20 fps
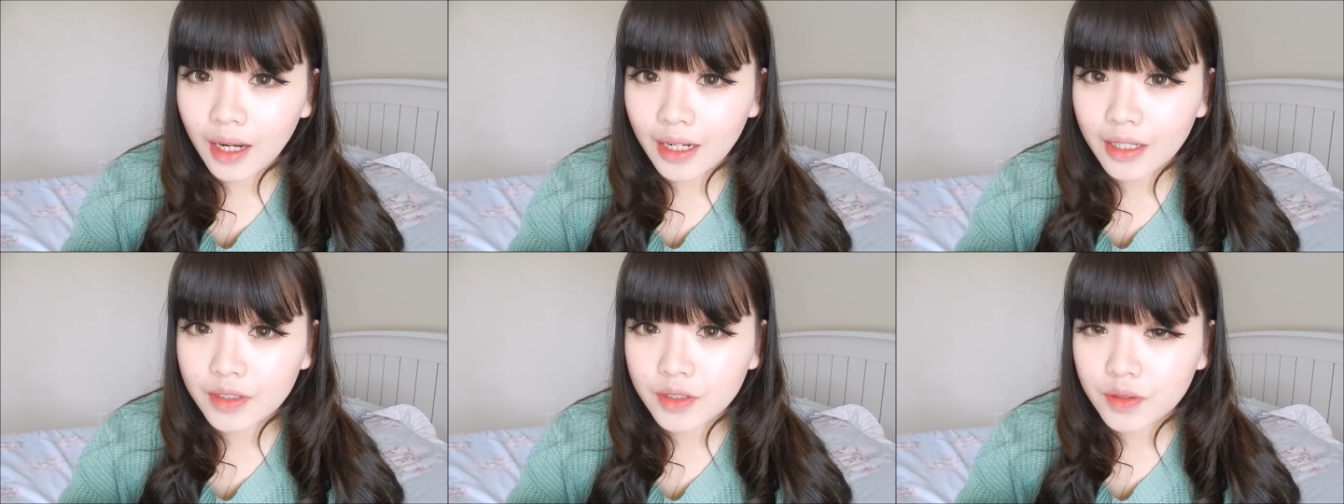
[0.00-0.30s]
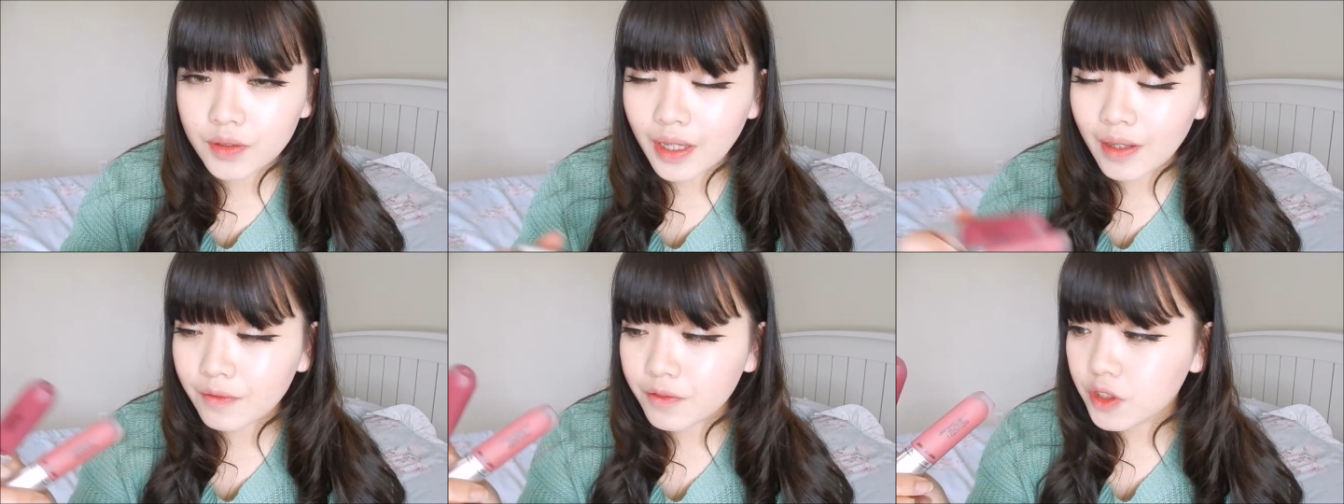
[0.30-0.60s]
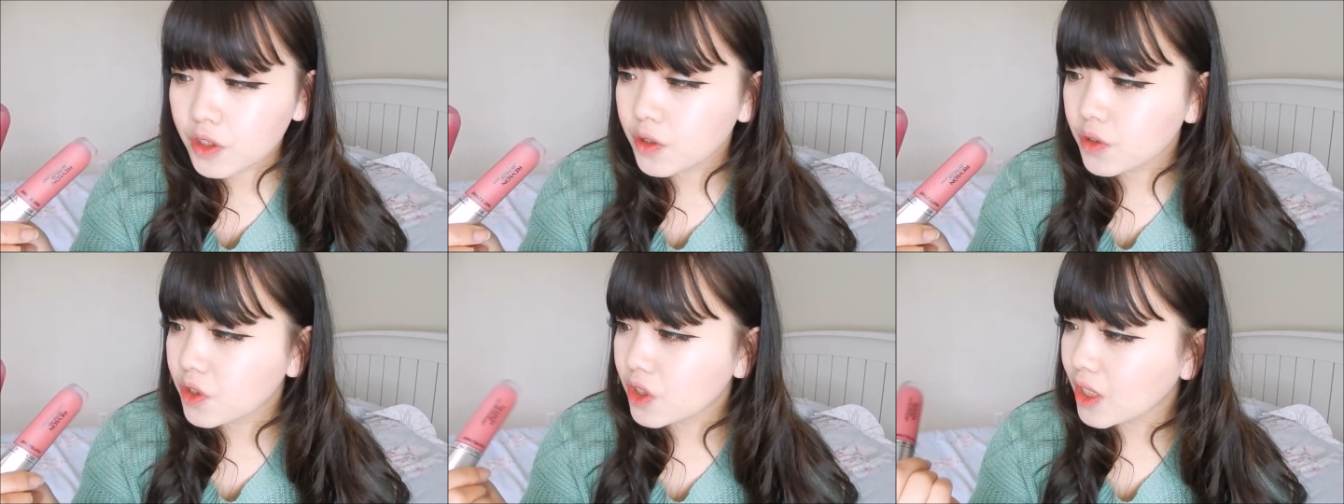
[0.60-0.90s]
and I do have
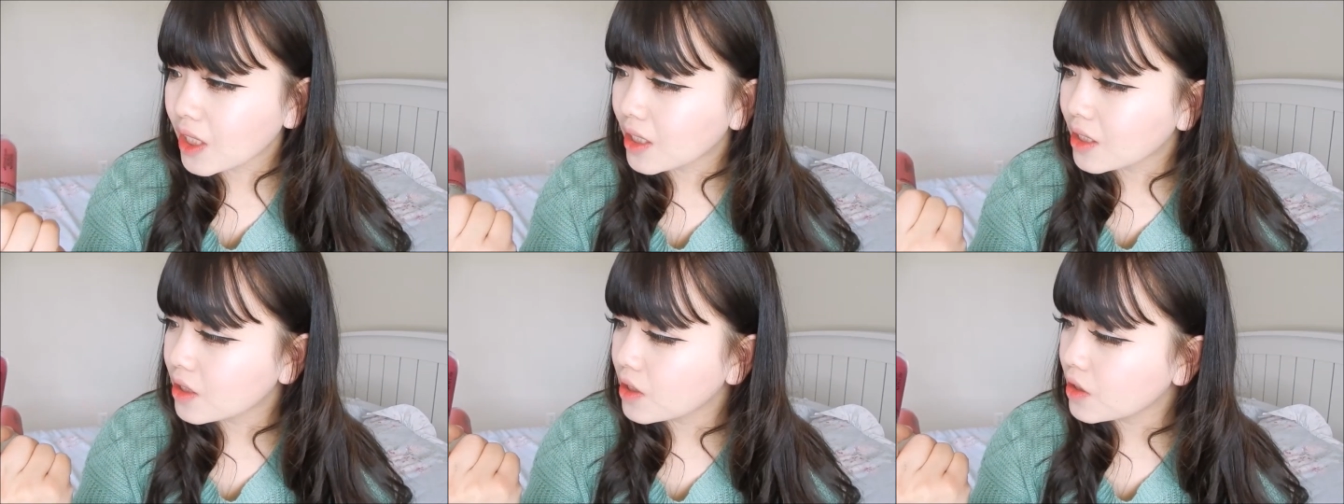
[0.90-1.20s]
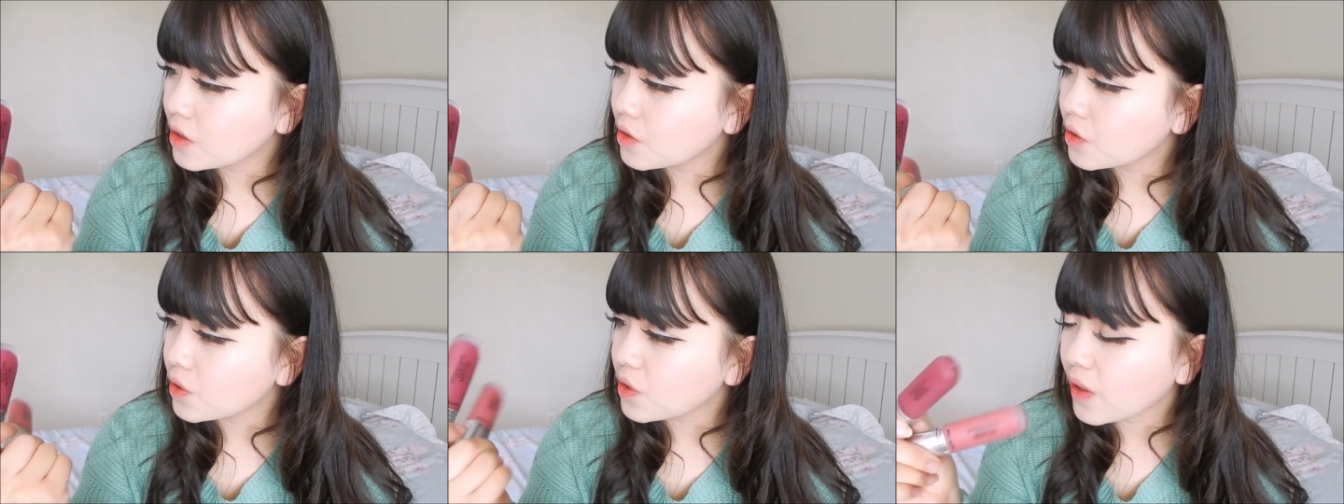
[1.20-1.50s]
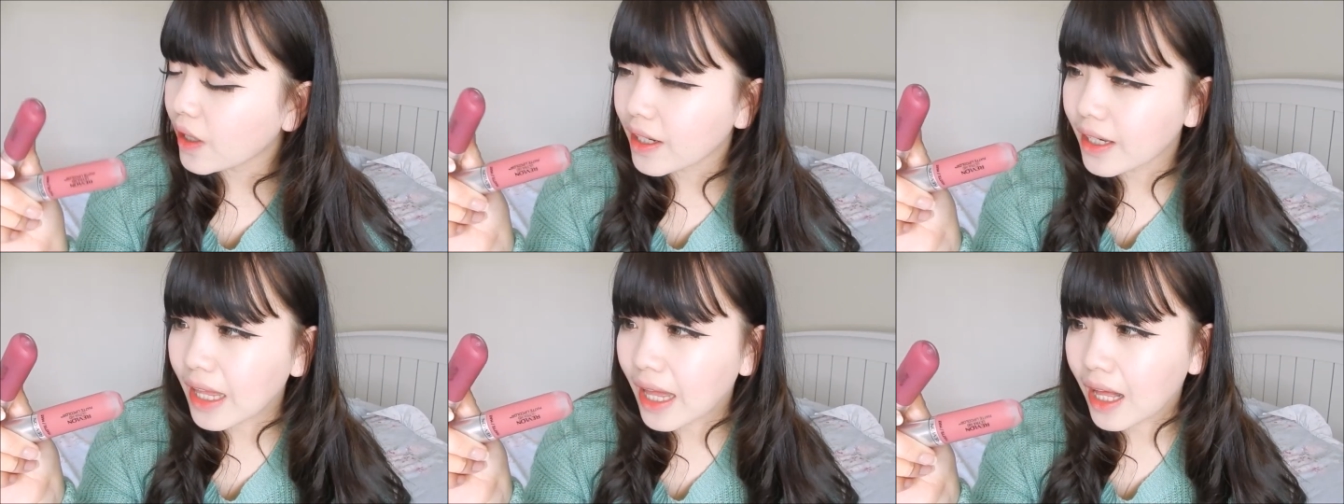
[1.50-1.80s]
two shades to
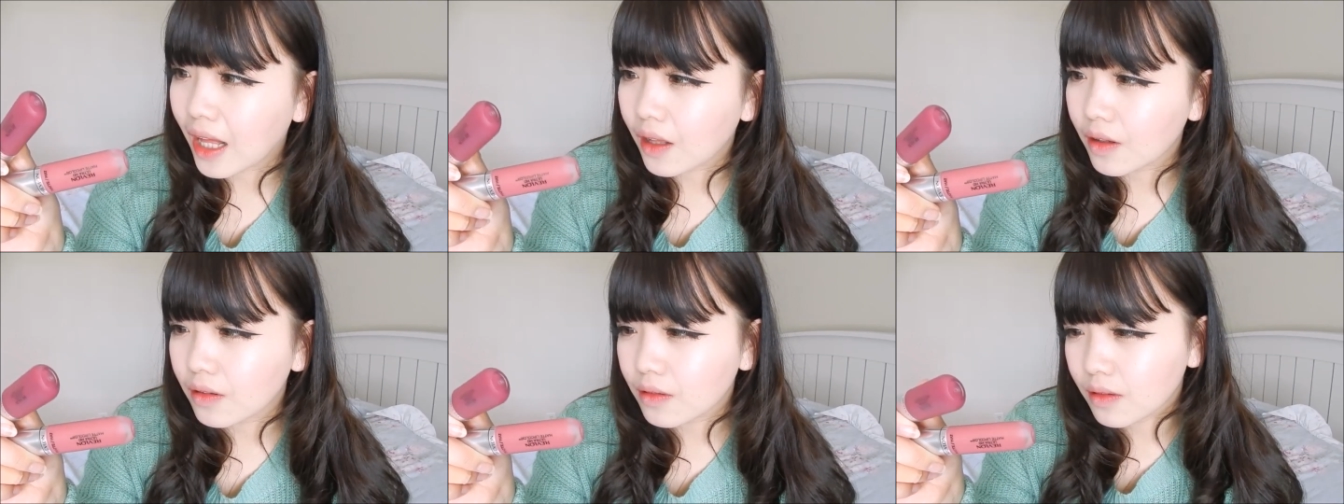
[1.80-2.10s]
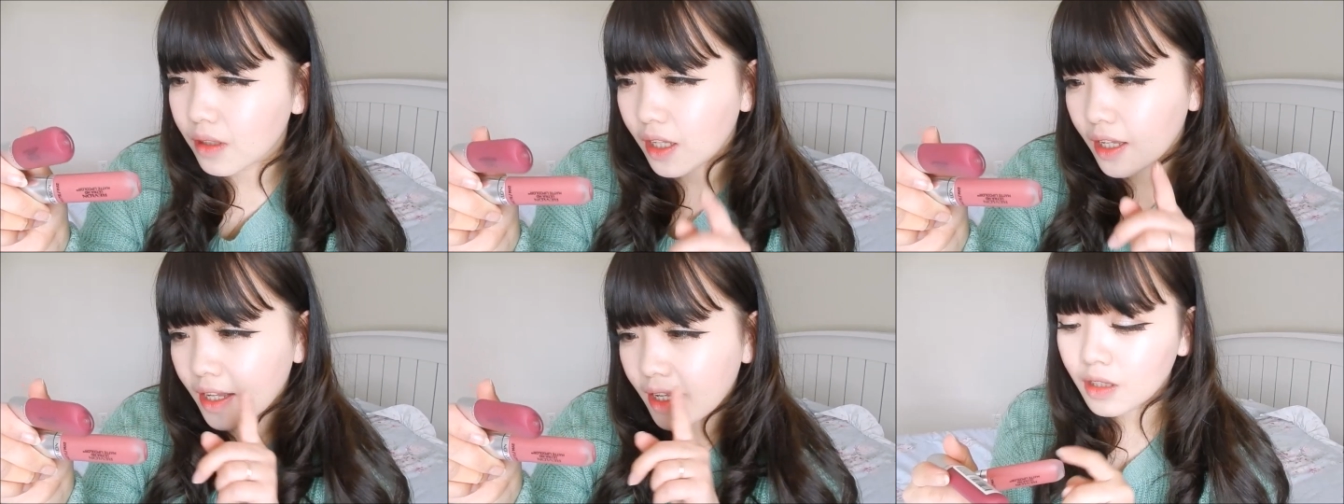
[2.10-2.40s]
try out.